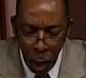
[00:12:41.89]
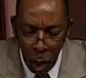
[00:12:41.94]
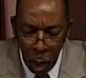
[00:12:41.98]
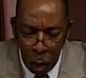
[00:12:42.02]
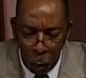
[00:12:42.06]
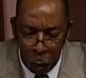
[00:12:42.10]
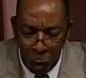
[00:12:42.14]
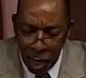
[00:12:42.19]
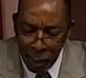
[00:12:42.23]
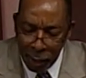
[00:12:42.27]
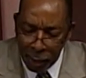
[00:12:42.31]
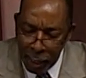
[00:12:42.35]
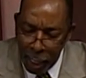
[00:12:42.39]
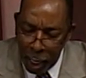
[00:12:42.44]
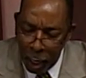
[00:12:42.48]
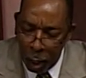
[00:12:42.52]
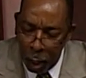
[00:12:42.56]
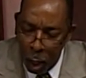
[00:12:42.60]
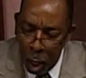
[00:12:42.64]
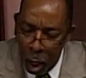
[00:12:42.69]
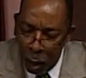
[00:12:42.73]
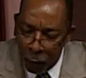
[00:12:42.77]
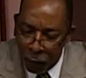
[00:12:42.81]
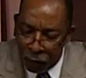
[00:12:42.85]
Watch
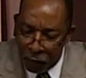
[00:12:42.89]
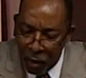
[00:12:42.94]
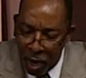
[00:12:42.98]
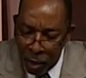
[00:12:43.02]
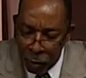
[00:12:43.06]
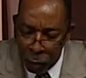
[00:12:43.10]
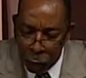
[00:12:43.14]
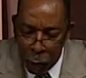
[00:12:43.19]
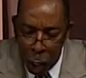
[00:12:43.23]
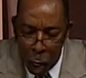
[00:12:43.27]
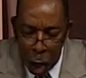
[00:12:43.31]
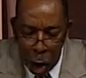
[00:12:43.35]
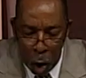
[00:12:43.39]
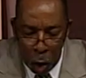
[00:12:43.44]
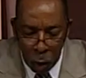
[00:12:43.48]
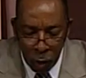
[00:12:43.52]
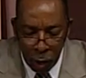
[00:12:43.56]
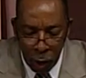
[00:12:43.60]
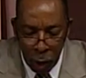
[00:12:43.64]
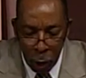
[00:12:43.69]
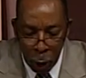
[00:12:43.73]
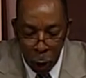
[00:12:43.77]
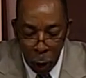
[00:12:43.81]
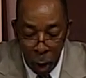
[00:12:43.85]
now. Faith
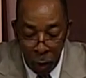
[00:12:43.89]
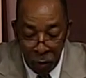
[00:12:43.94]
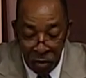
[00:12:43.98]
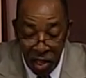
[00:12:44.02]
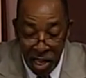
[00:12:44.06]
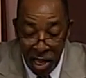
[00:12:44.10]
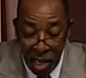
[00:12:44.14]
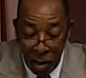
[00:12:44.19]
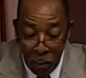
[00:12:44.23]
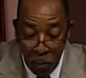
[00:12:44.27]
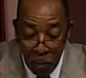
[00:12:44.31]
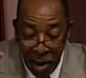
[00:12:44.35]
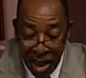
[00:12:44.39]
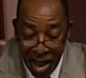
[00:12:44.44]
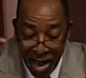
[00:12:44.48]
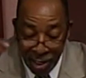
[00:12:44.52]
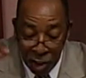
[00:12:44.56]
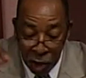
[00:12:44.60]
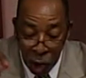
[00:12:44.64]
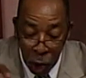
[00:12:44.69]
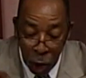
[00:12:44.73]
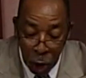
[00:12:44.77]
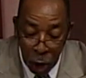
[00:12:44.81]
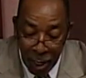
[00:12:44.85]
causes the
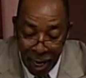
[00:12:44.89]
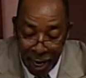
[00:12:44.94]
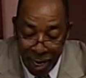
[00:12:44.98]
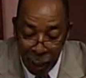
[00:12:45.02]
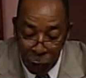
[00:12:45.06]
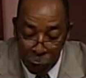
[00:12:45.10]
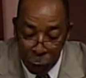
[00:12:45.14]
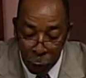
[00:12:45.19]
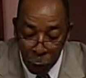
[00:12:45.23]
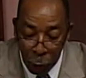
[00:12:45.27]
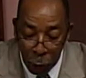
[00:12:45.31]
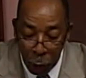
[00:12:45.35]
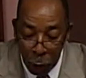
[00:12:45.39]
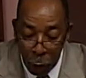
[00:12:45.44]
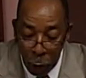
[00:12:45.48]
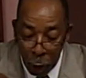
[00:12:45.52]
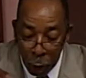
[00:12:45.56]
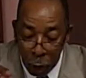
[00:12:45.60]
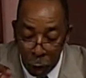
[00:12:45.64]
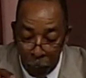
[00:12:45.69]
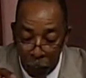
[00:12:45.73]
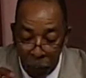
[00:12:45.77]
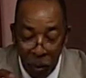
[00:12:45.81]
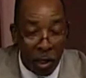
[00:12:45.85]
imagination
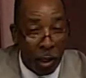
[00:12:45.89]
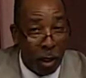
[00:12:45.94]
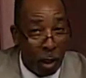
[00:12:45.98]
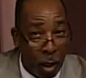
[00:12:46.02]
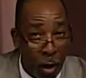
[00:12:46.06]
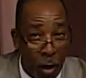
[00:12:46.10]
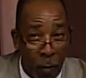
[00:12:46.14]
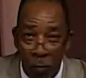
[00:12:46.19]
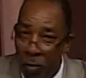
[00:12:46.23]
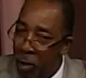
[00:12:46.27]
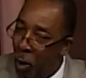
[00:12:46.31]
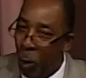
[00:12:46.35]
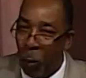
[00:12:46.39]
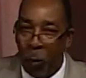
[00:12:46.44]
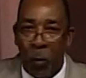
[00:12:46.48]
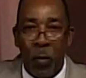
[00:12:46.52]
to become your